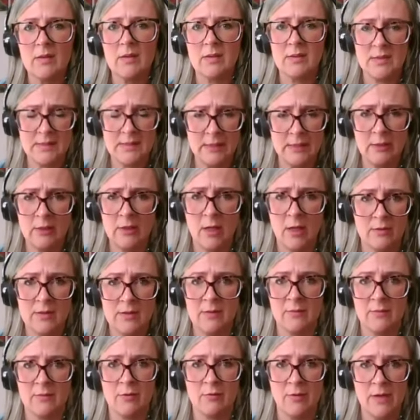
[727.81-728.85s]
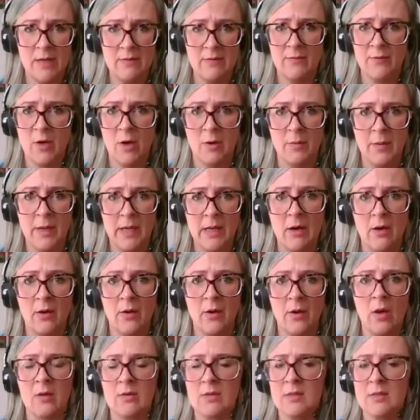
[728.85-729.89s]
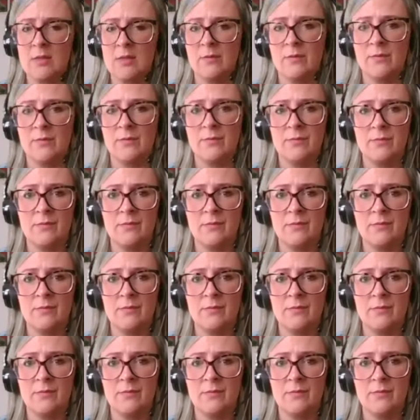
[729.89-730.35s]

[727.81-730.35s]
Still lots of grief going on, lots of,